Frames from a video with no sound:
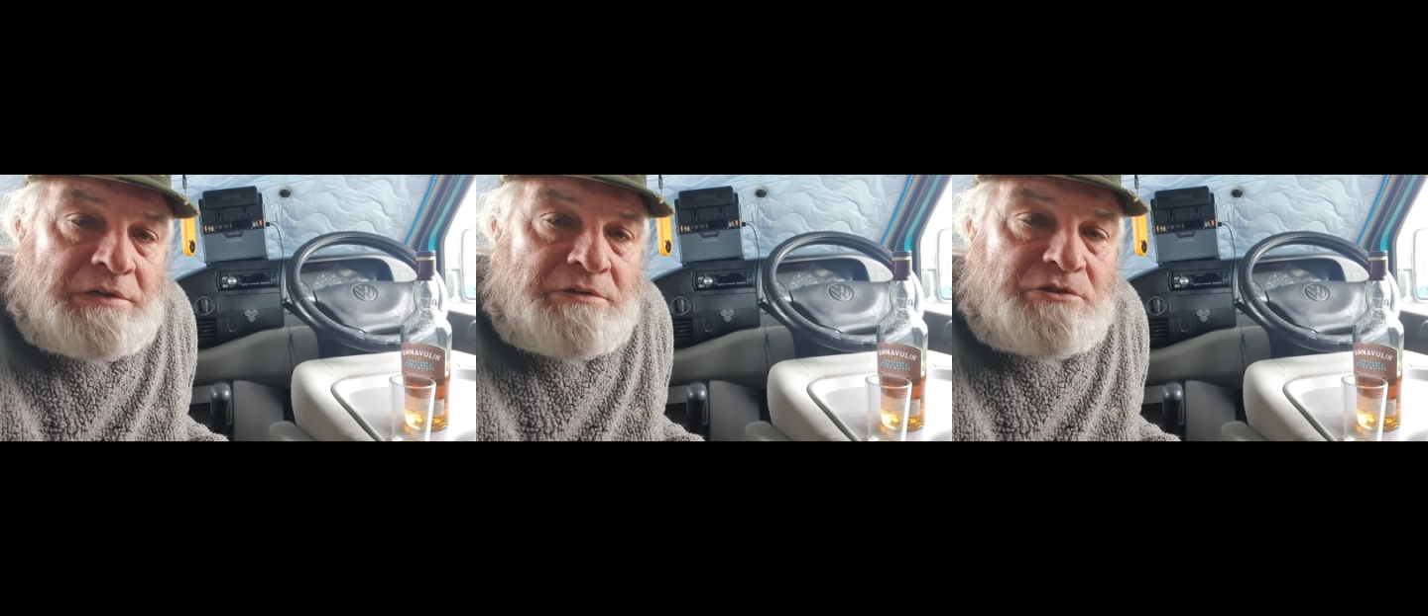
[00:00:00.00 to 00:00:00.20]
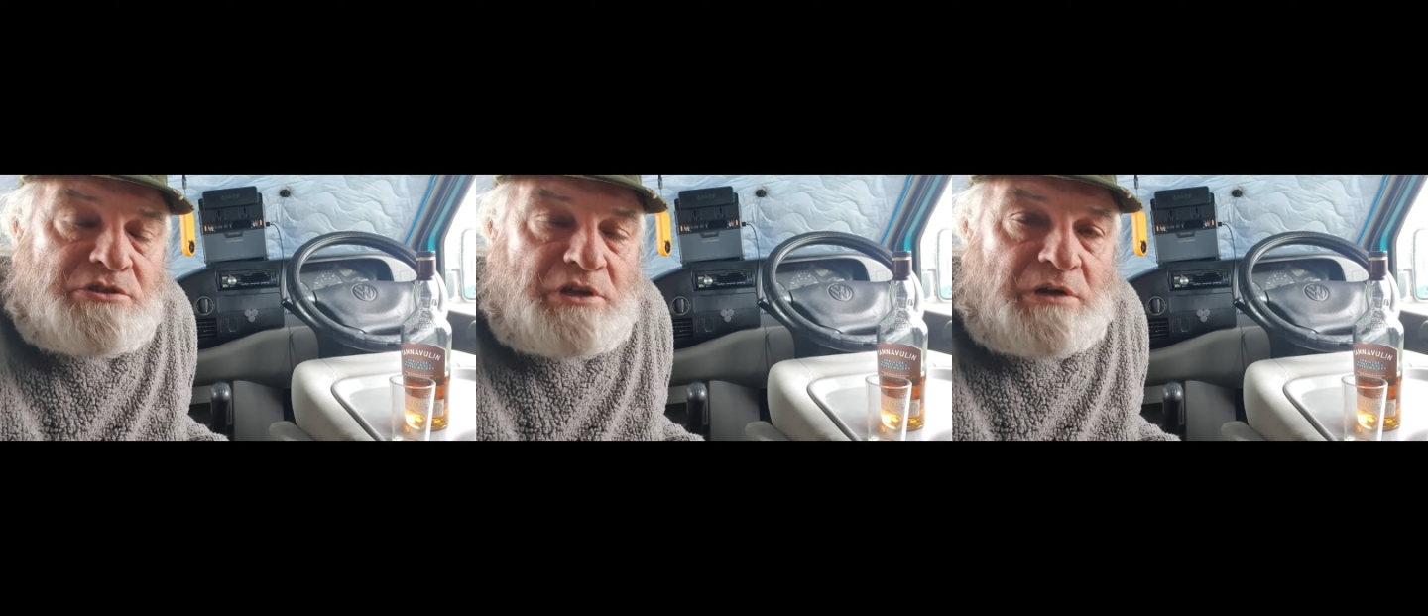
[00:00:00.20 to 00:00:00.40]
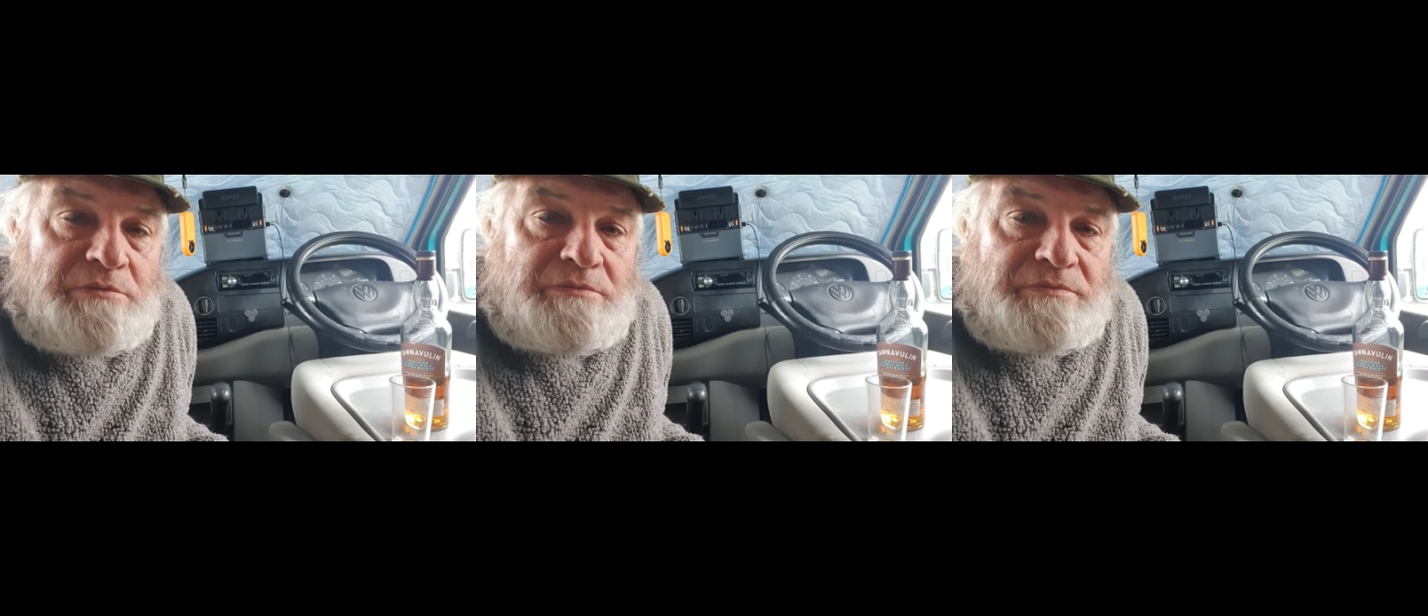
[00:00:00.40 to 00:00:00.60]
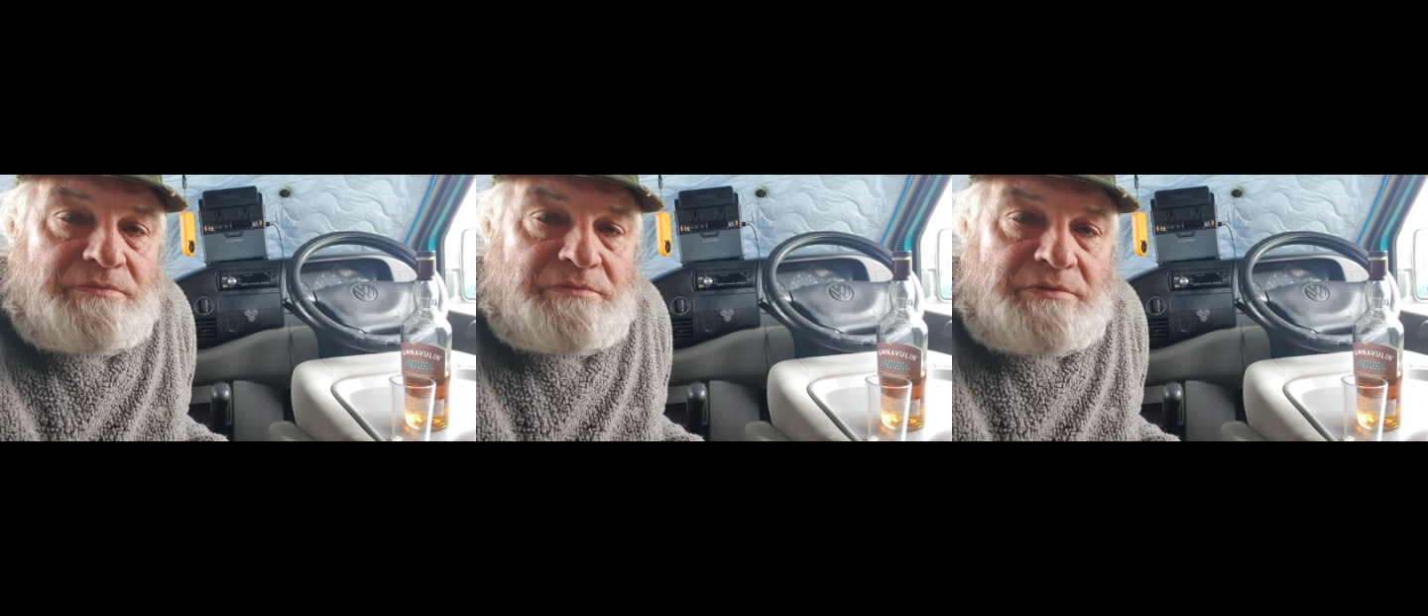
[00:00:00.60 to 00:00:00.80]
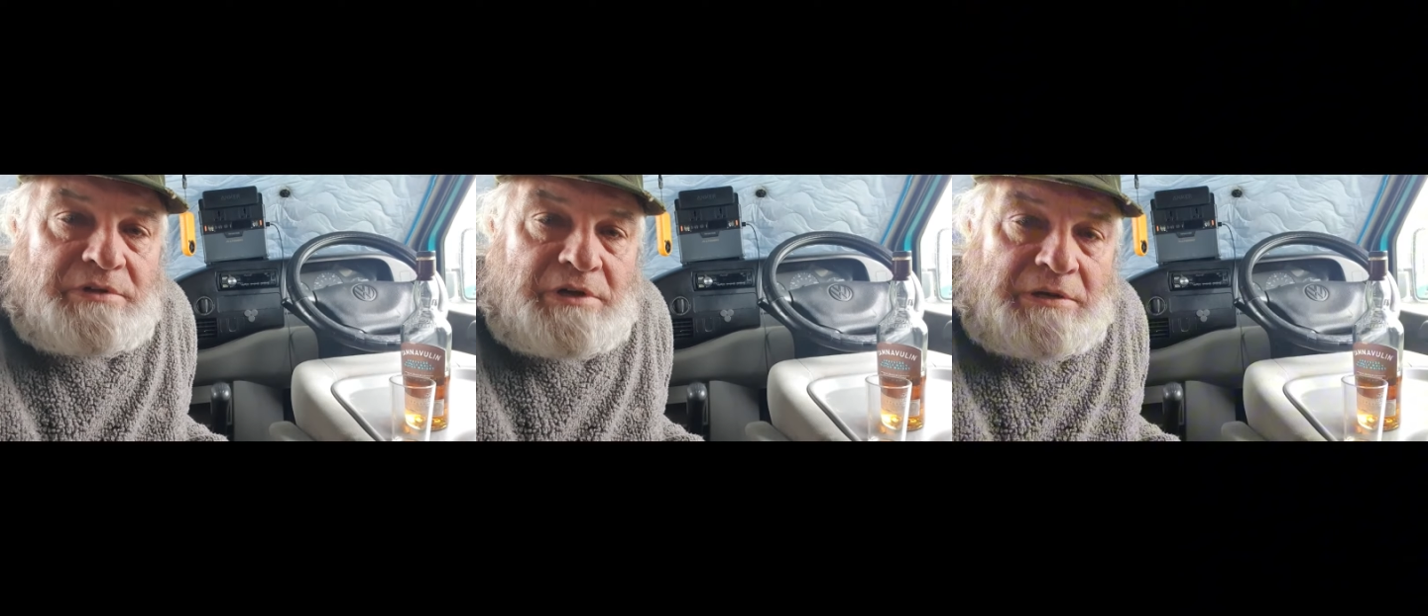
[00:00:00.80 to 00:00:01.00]
So
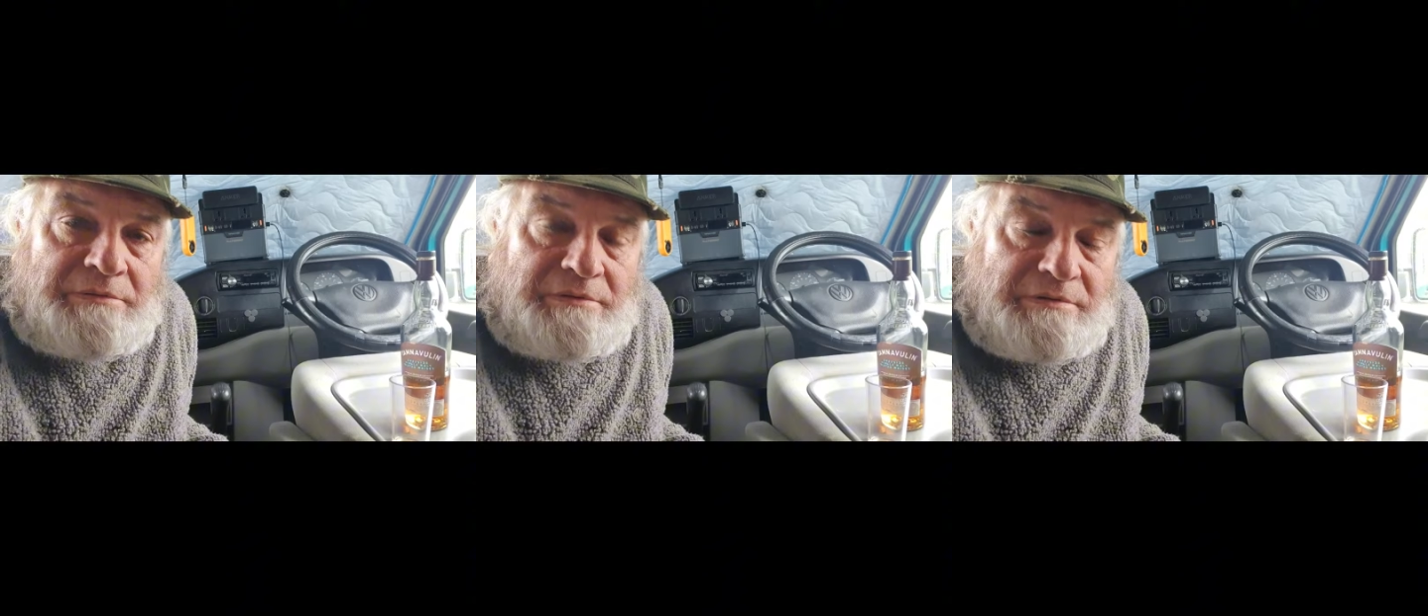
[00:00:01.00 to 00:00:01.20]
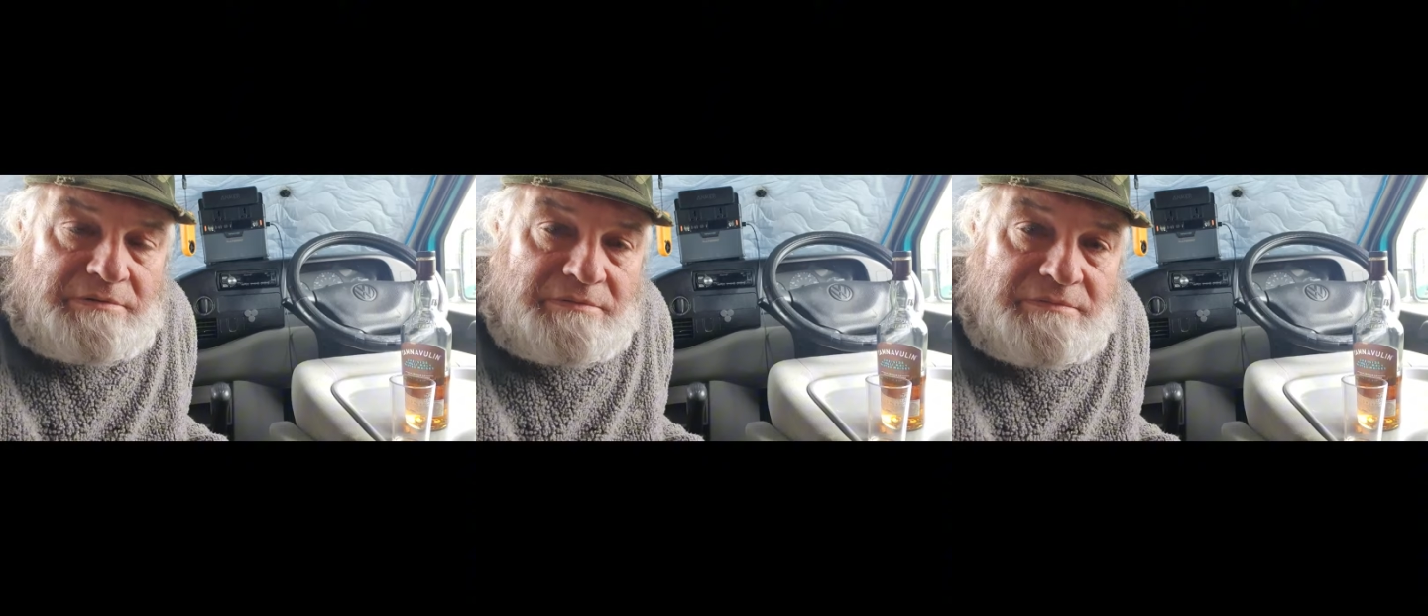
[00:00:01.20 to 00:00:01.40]
you know,